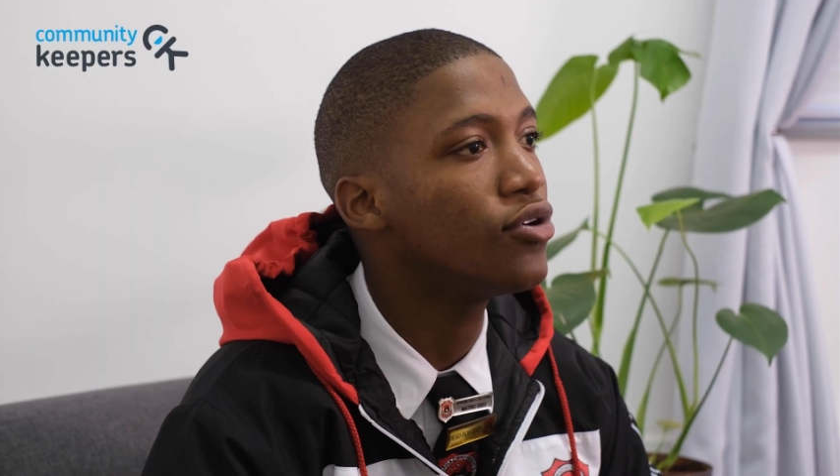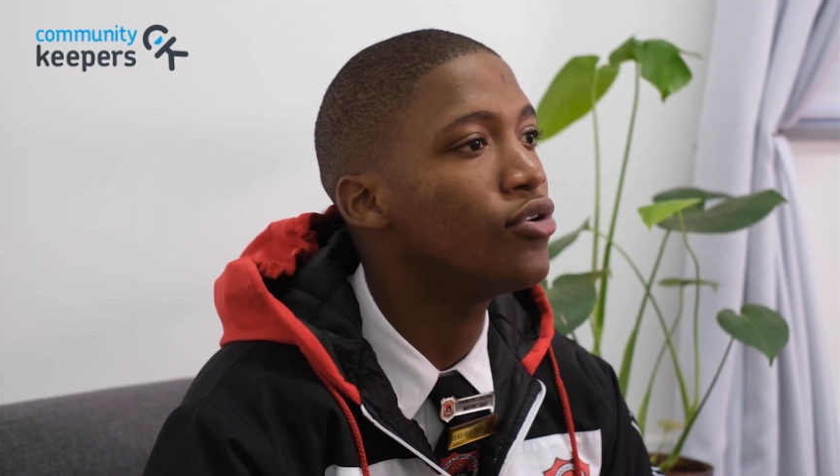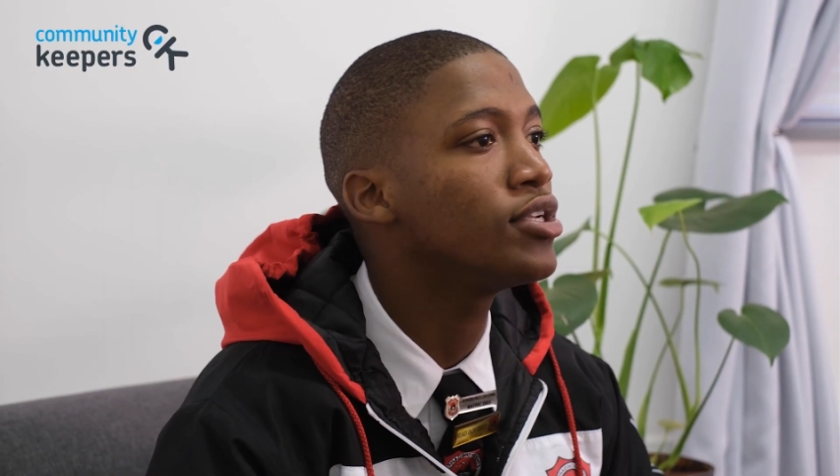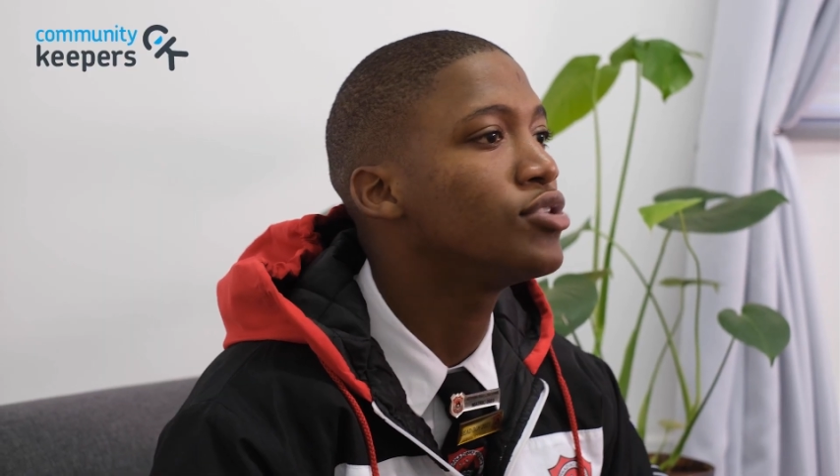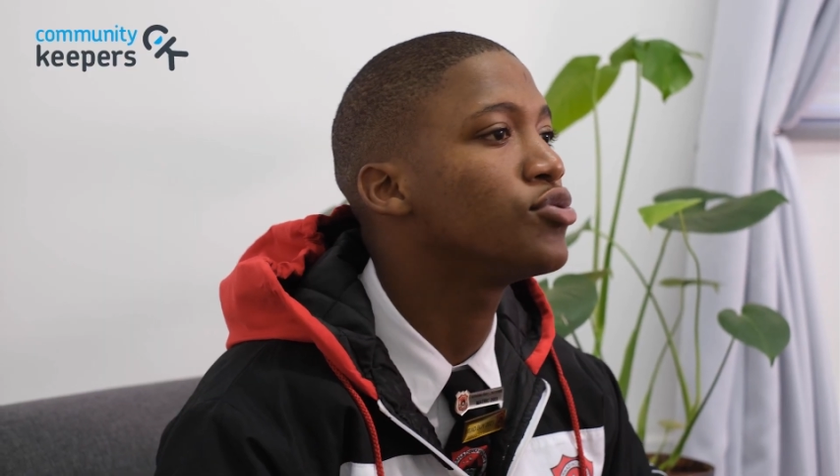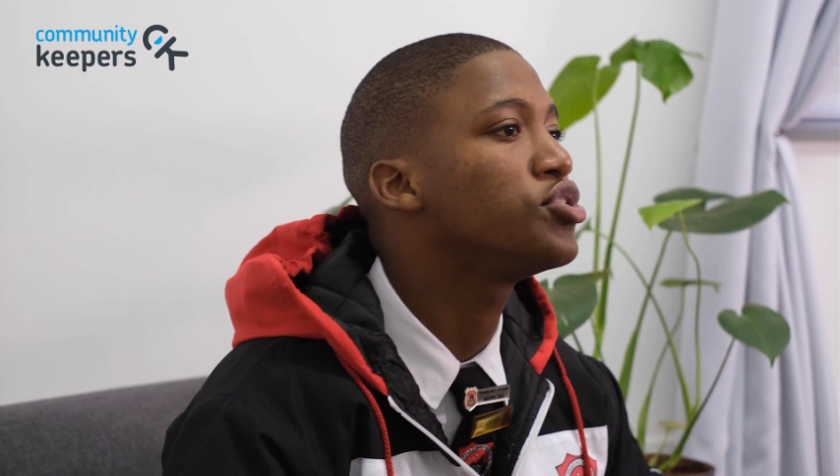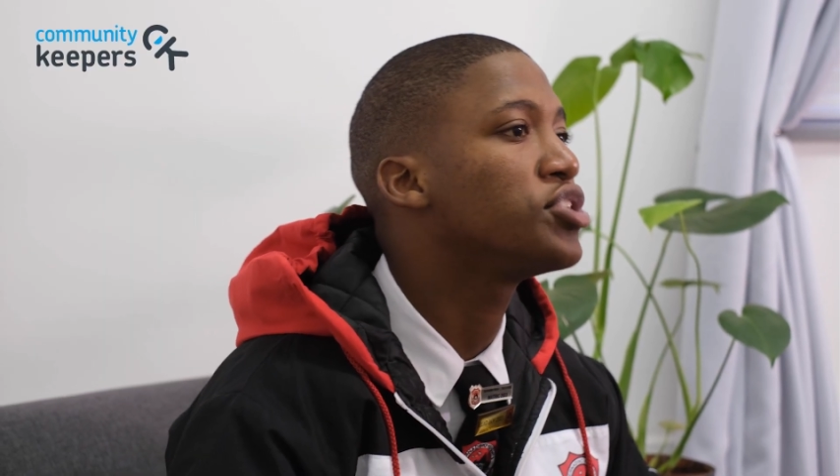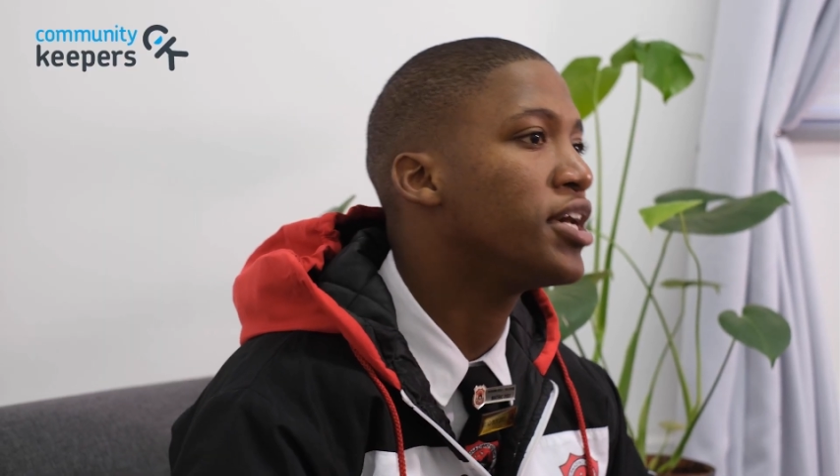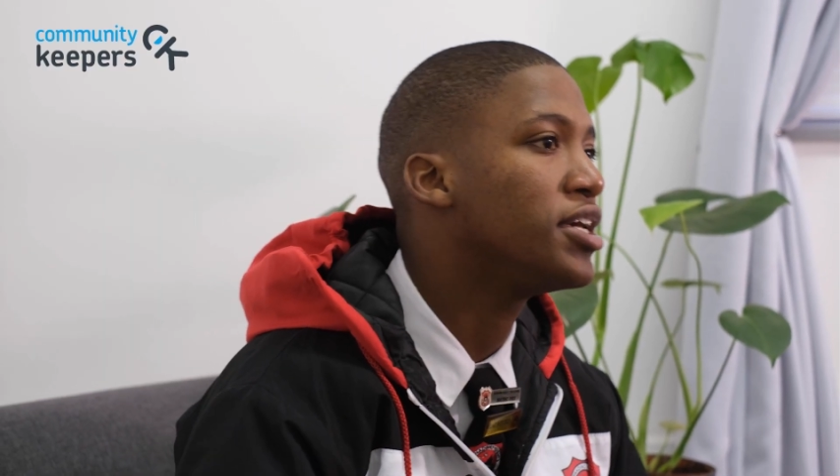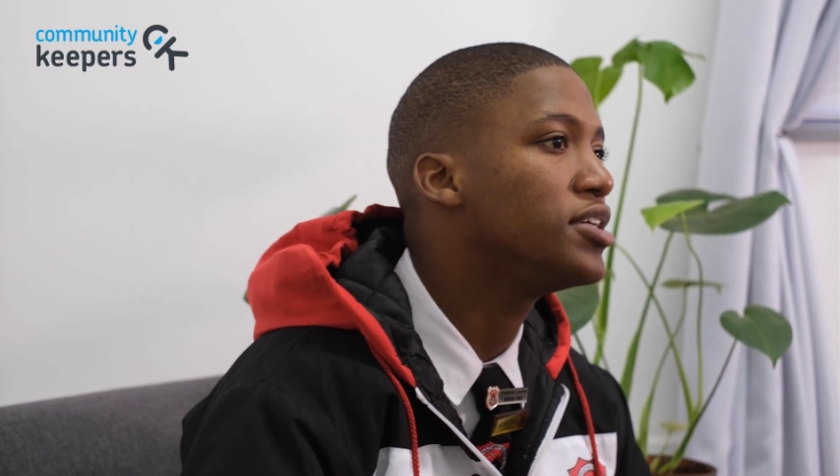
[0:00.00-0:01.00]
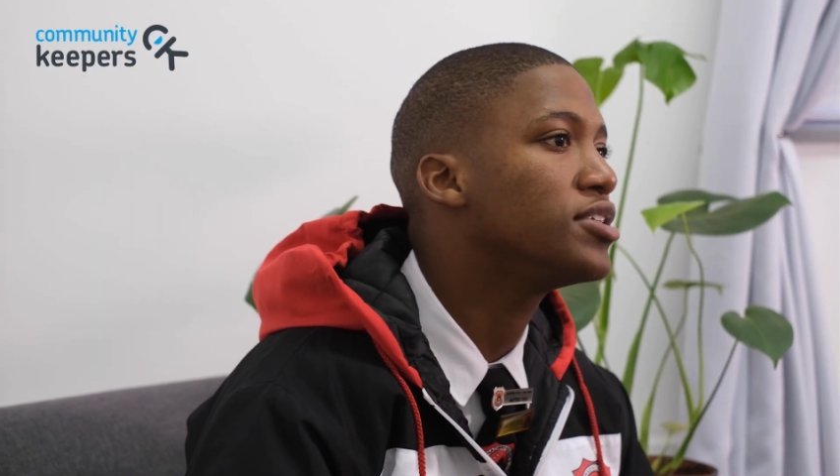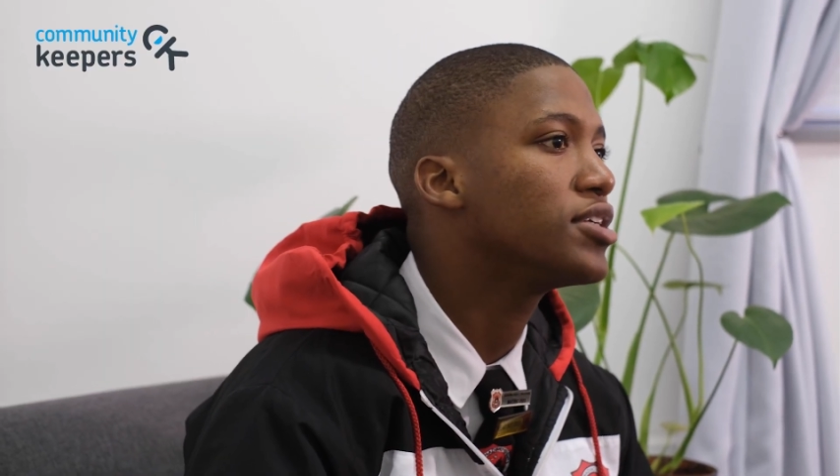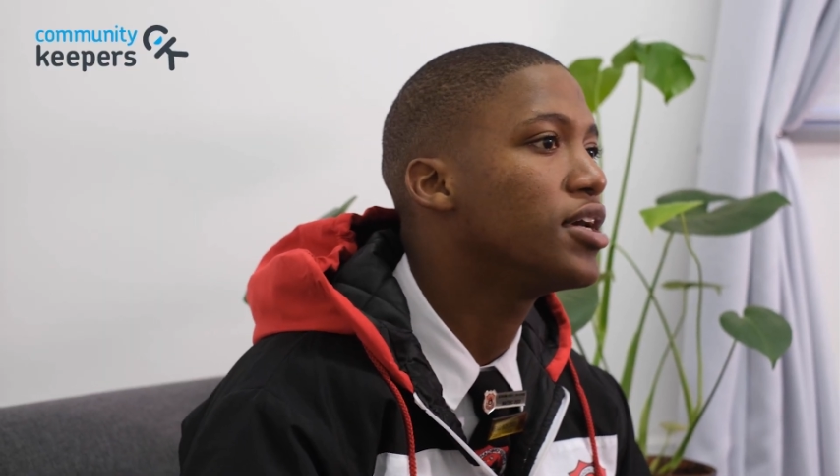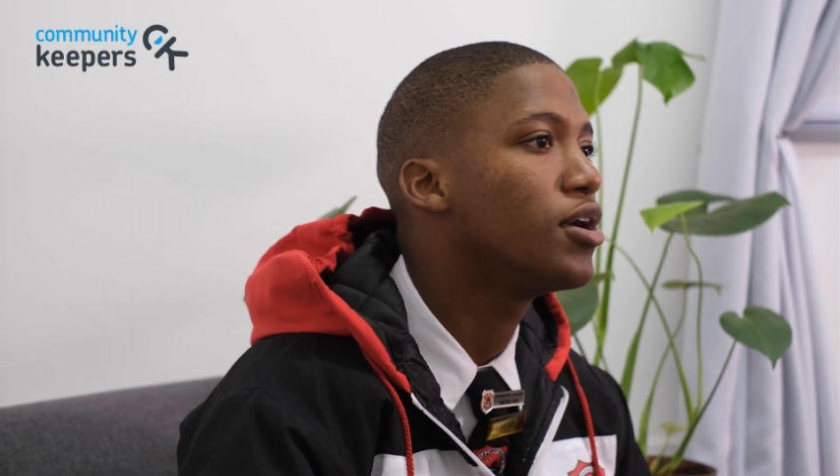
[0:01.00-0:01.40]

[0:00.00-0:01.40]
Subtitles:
order to change